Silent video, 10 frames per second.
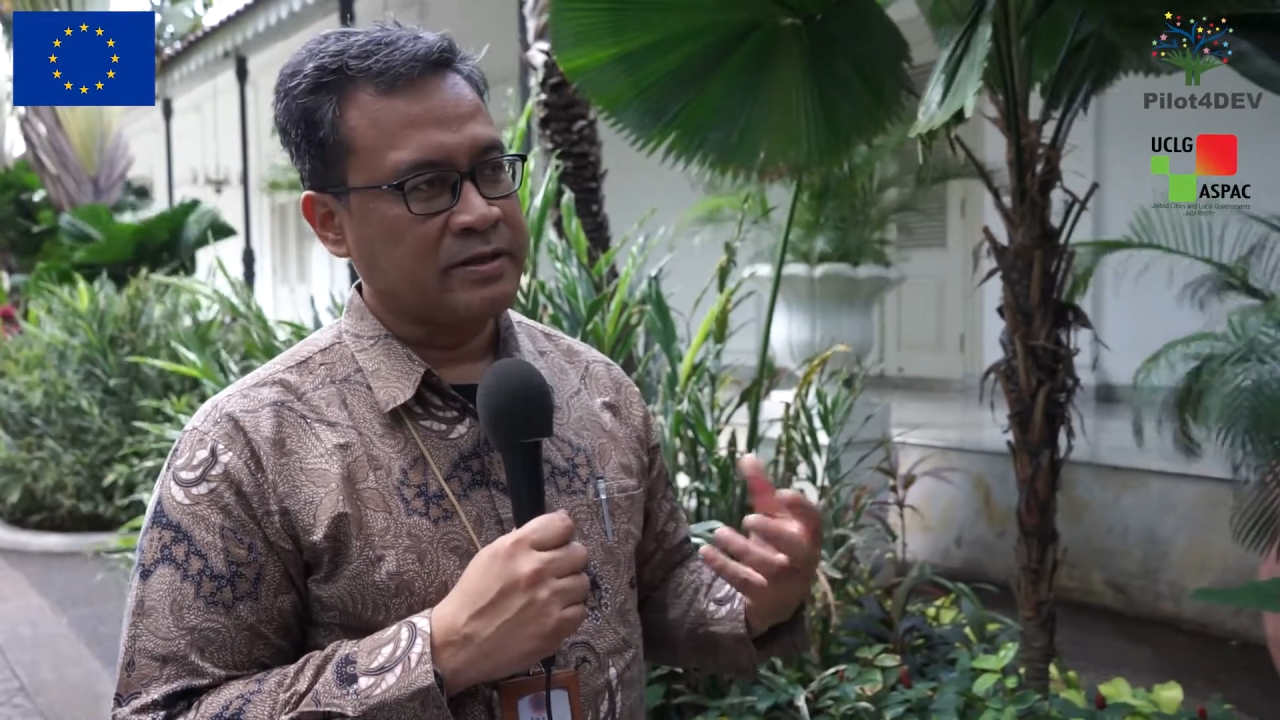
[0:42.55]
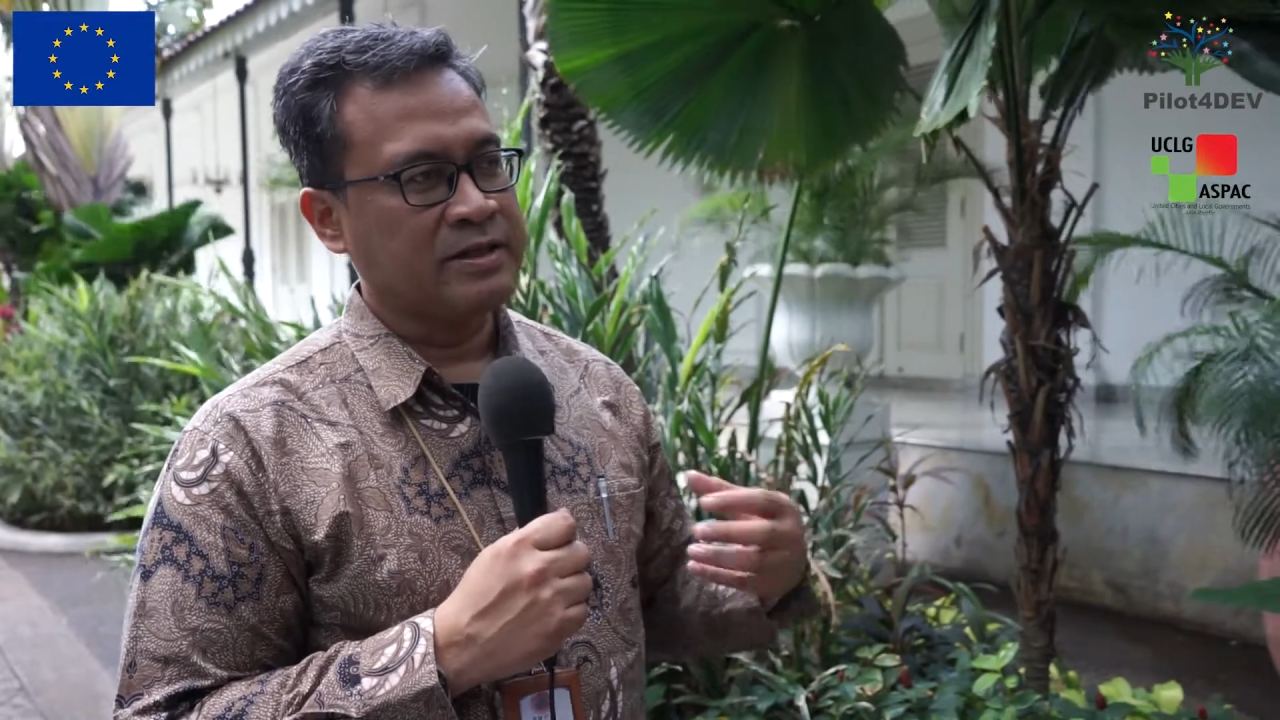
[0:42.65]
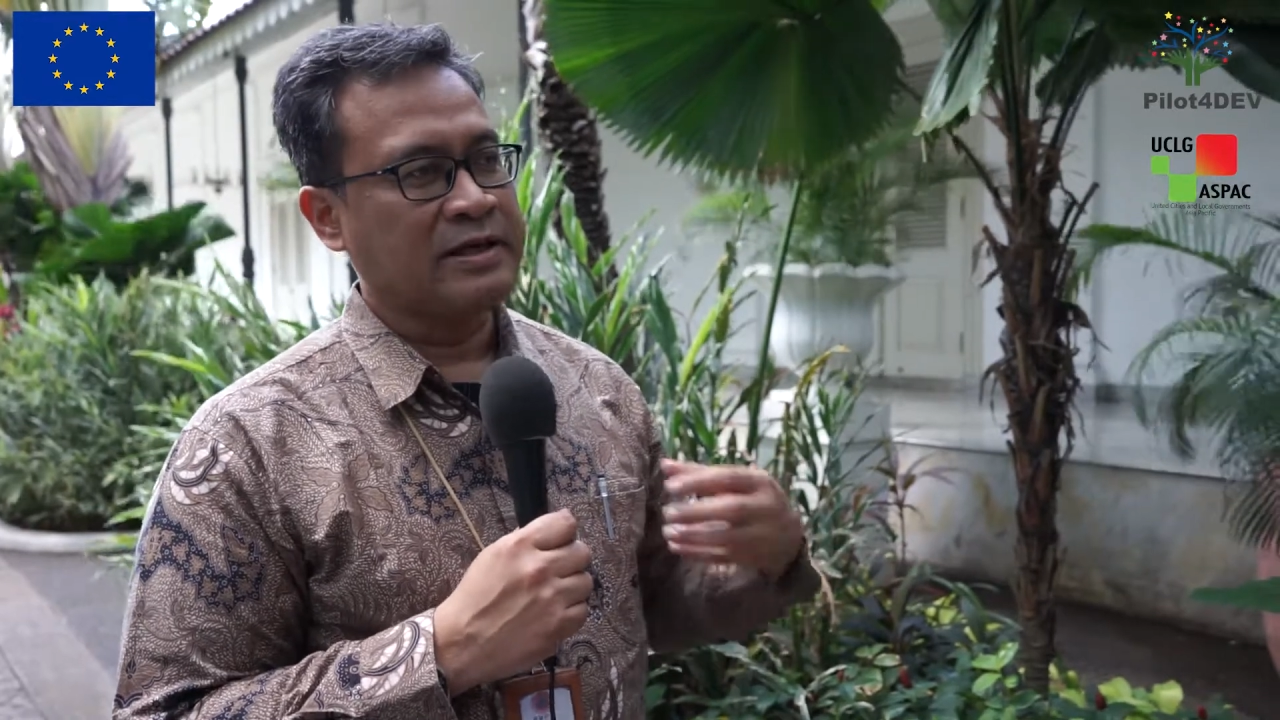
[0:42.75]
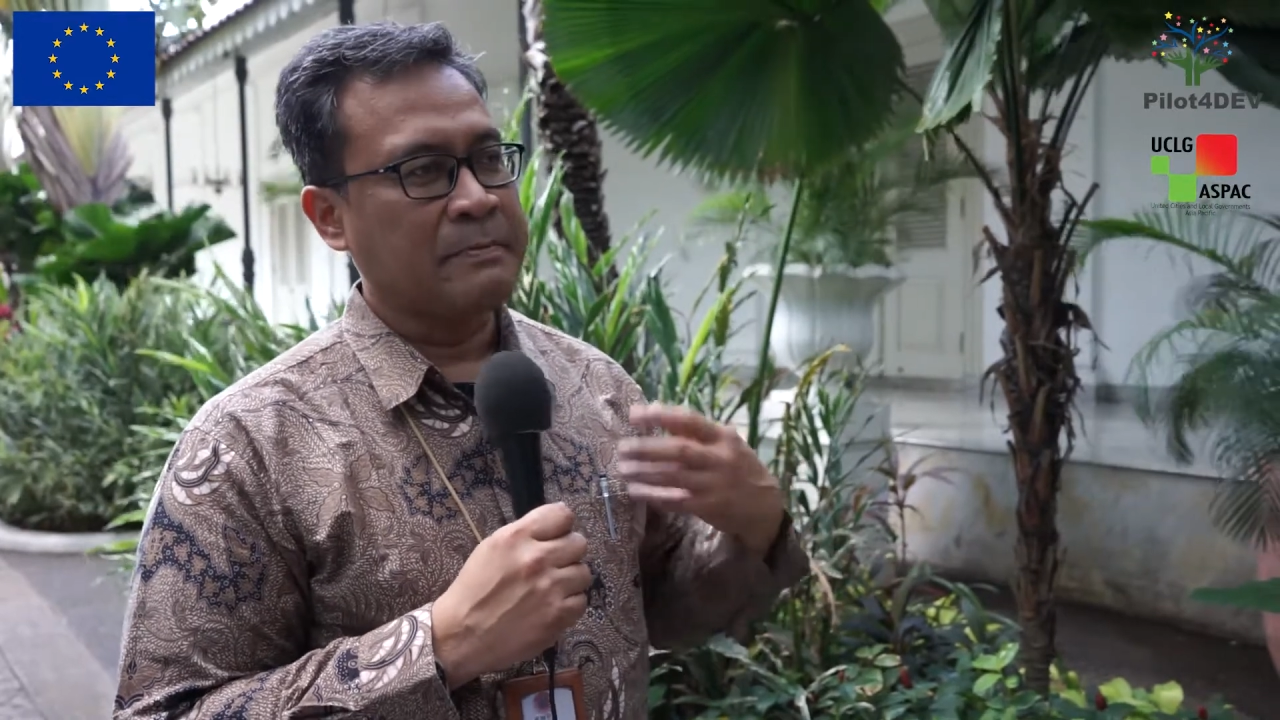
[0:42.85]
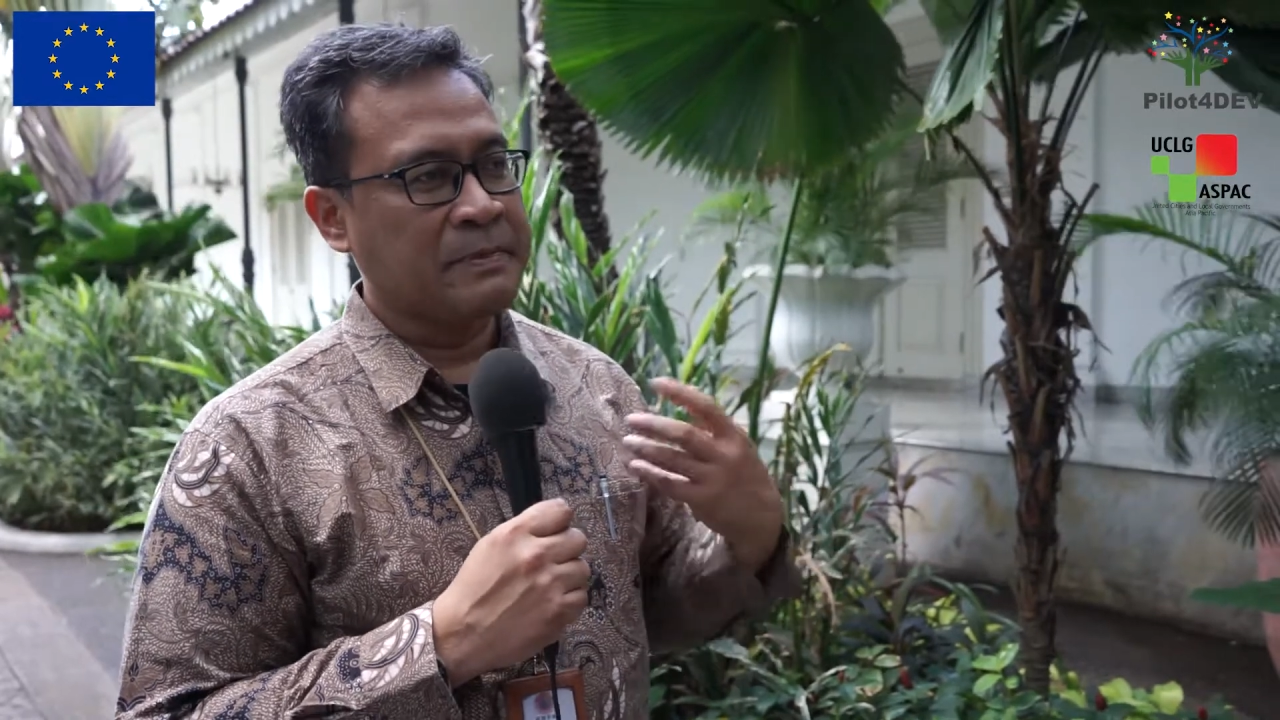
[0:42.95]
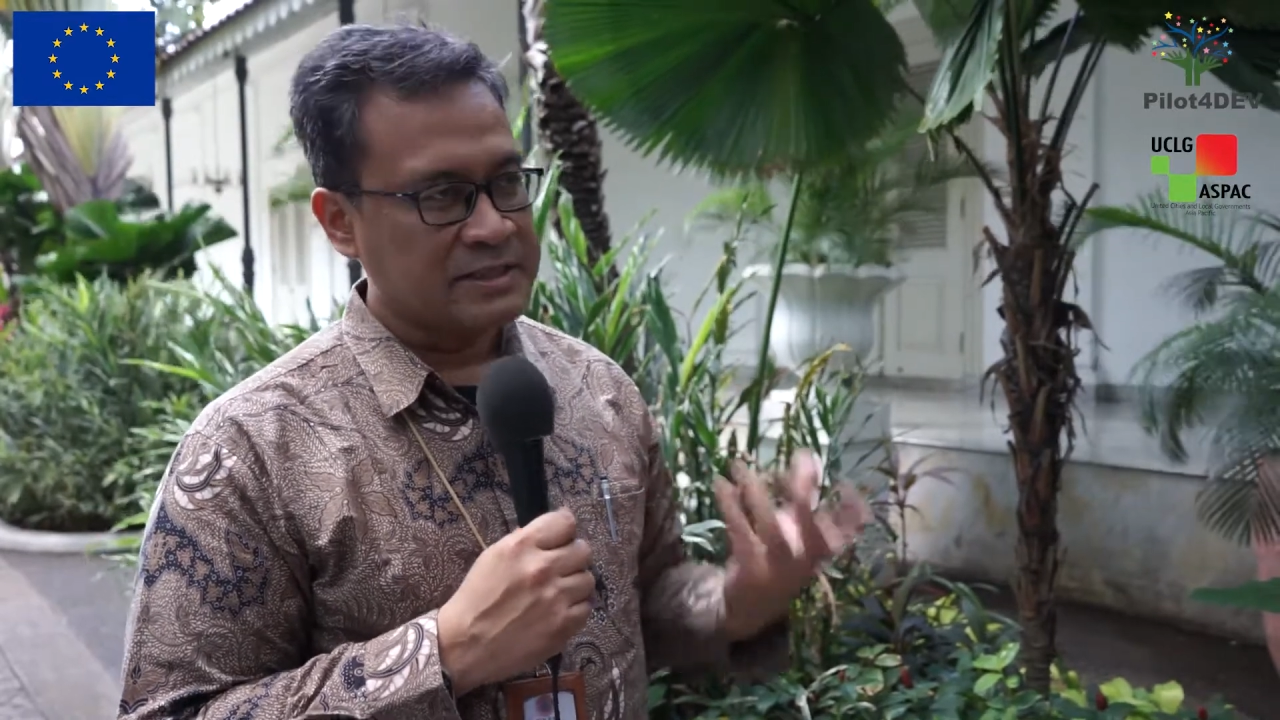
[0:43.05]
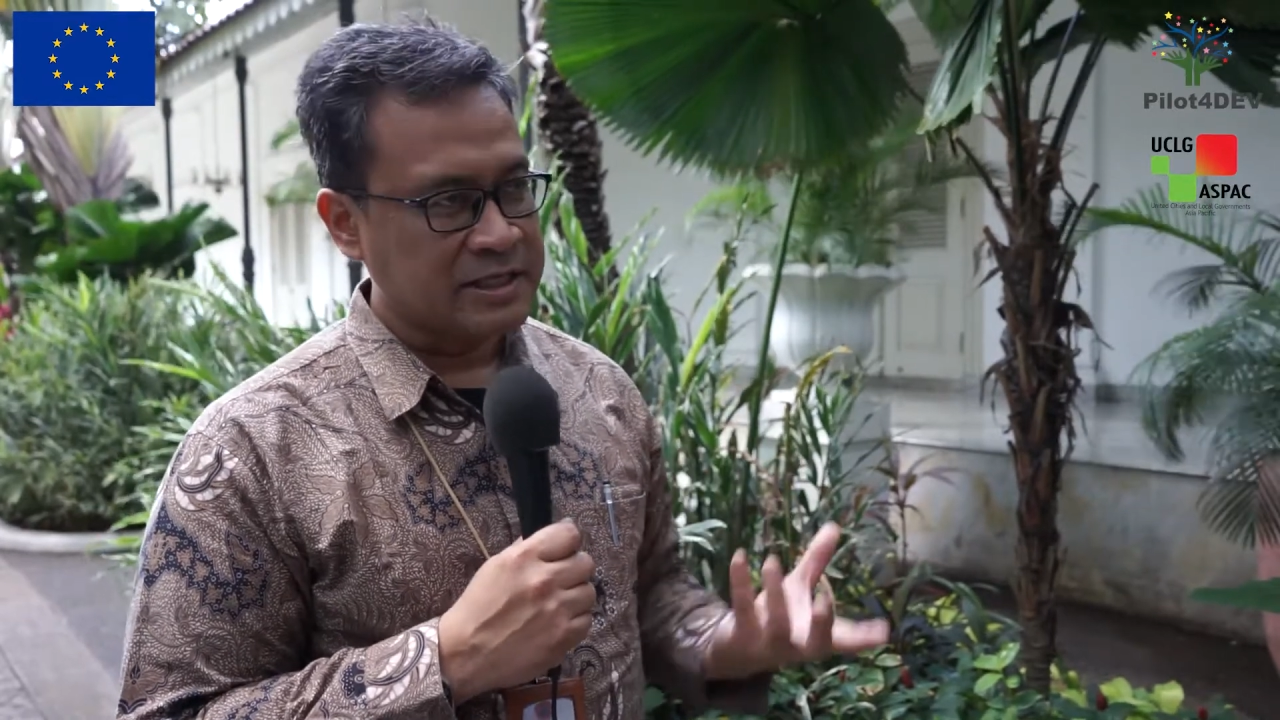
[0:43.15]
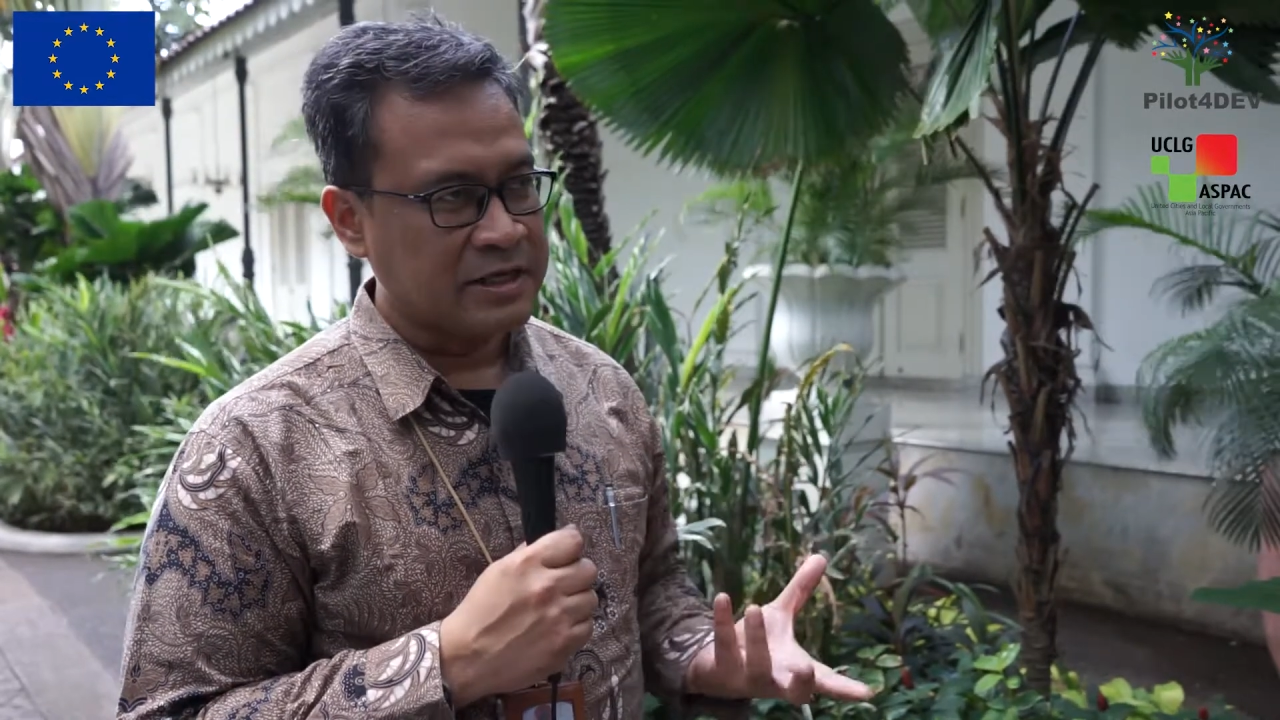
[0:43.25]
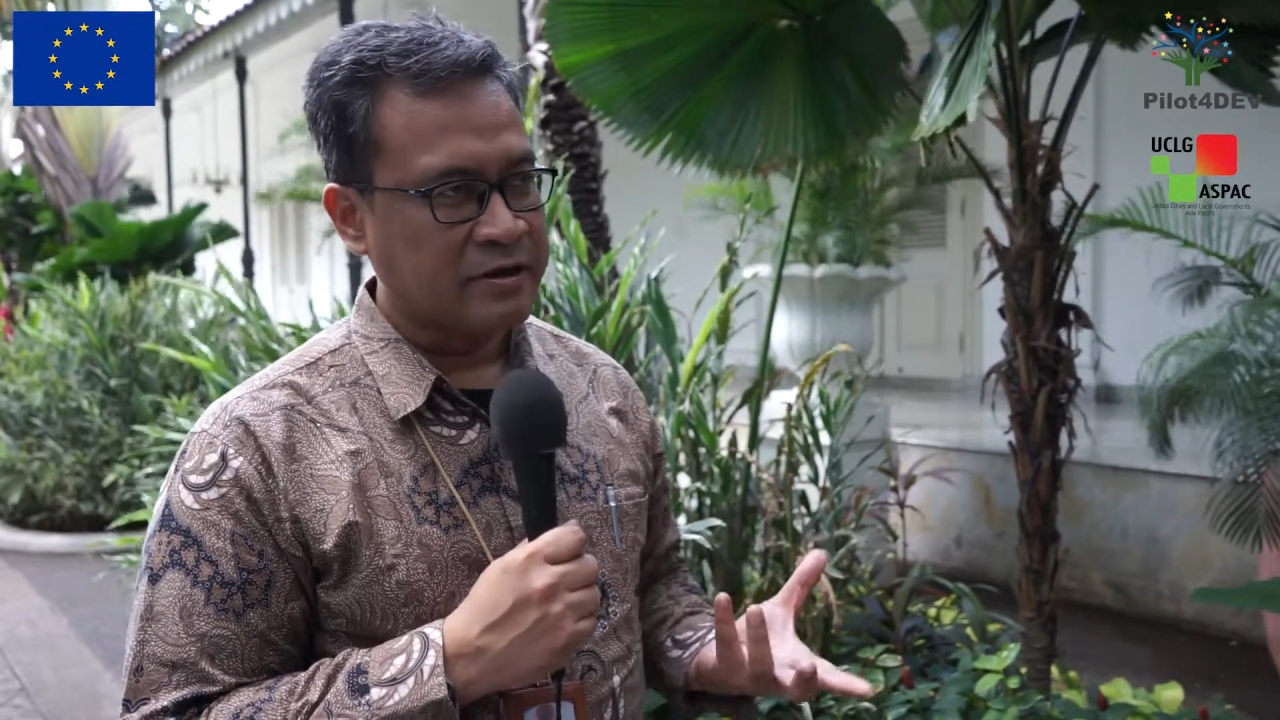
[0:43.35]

the capacity